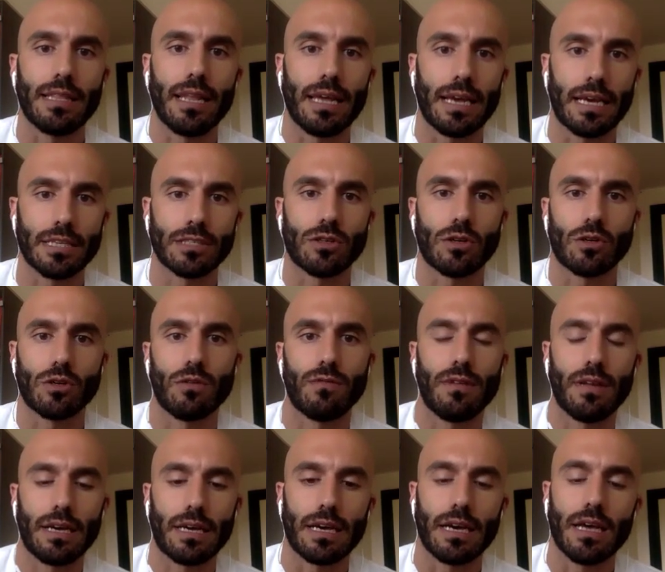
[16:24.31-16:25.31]
Like a sort of
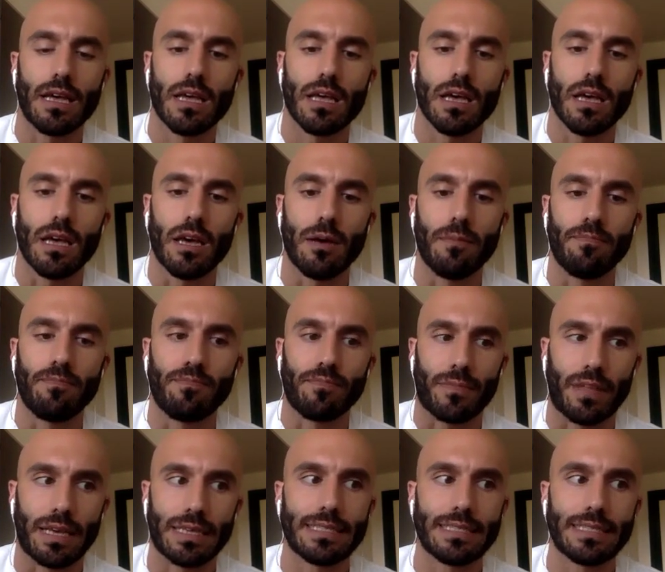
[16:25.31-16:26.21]
like a